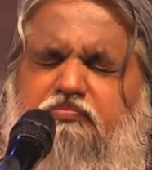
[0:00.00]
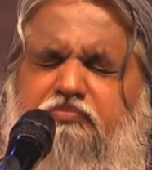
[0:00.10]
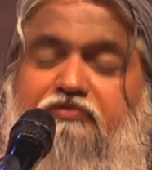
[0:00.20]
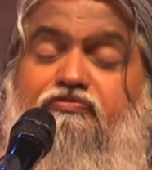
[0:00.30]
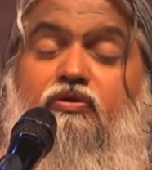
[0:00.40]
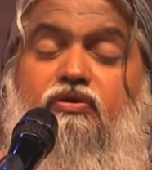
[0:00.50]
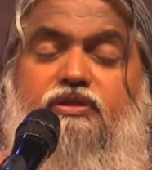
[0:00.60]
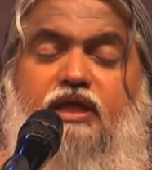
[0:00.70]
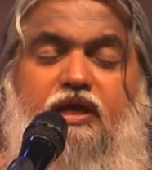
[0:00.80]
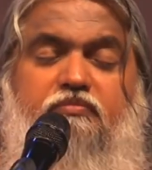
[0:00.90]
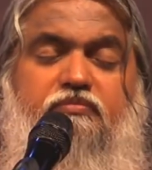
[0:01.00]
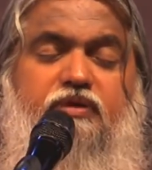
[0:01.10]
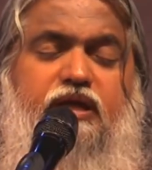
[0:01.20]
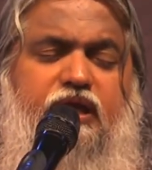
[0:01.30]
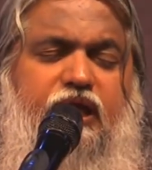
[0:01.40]
before them,
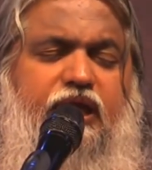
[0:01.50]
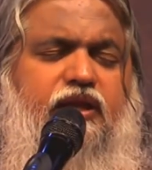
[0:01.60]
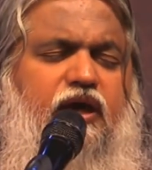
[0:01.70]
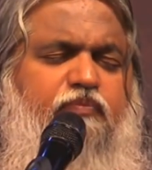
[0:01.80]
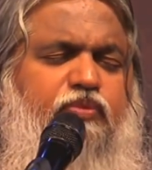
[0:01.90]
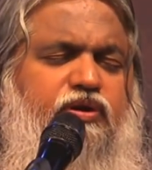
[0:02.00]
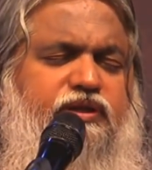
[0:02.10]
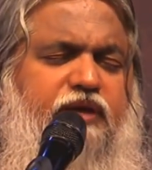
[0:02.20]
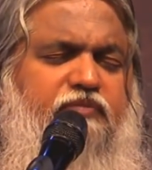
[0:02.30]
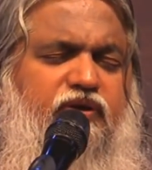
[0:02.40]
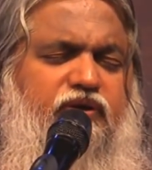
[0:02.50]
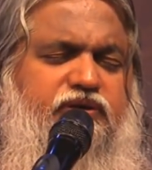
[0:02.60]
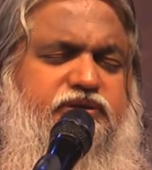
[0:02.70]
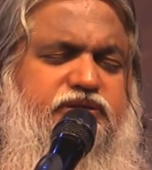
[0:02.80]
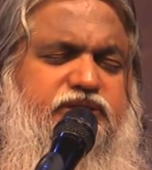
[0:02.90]
and upon them,
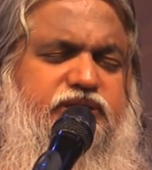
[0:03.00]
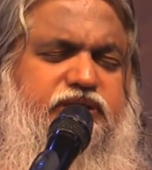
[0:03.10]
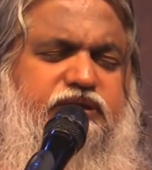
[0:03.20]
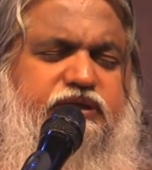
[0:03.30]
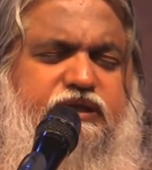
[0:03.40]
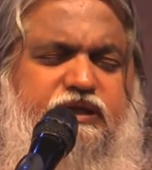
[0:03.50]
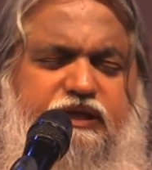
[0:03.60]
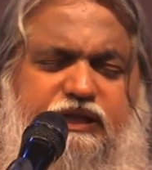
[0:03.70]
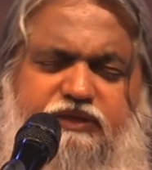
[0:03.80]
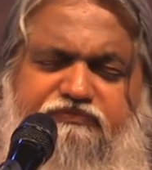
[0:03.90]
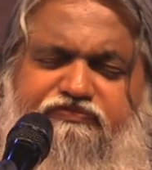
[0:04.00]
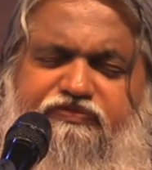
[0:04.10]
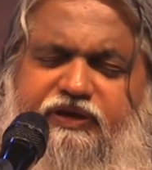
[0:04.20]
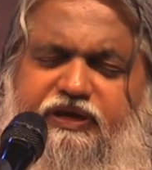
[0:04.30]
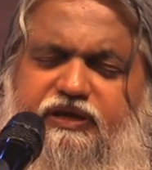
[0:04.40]
Lord. Let them
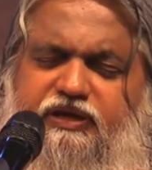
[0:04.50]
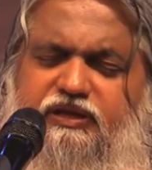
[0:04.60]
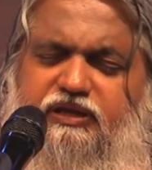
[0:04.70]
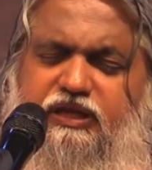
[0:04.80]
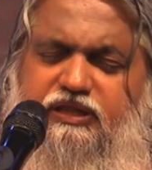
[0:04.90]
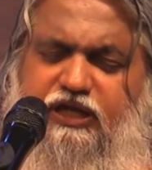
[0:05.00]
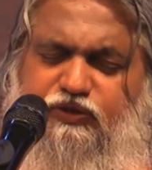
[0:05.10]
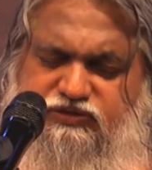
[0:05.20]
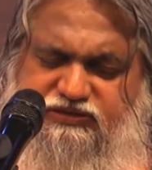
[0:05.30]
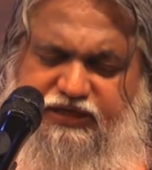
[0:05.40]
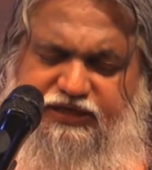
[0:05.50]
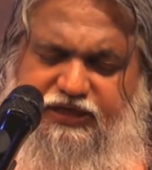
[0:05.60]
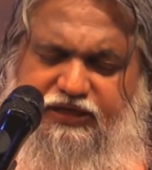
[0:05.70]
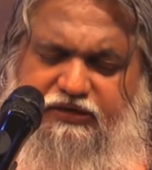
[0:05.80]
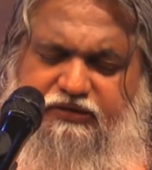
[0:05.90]
feel that you're
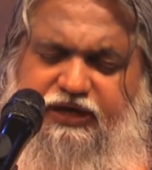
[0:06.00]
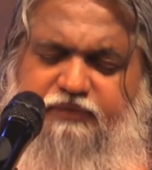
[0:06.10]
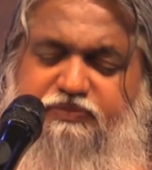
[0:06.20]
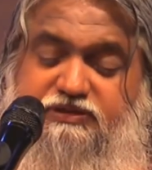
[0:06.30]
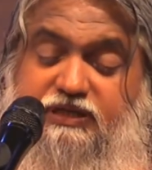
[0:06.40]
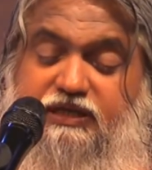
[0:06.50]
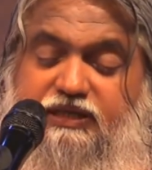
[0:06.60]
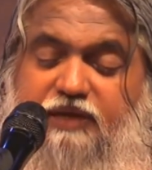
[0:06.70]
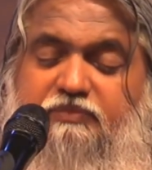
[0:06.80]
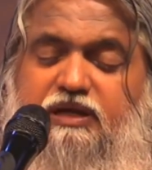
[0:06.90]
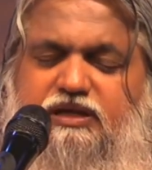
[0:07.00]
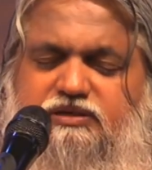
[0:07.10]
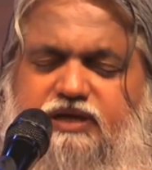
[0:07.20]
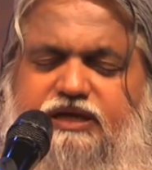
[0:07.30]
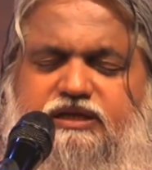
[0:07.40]
standing right beside them
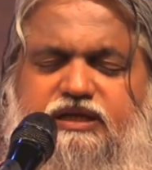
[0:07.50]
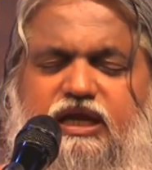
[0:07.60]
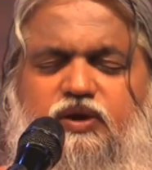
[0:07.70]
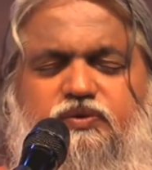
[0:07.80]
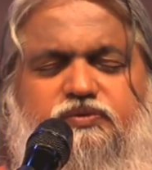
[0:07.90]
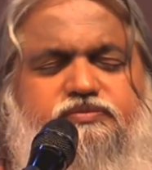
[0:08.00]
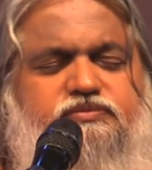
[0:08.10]
right now.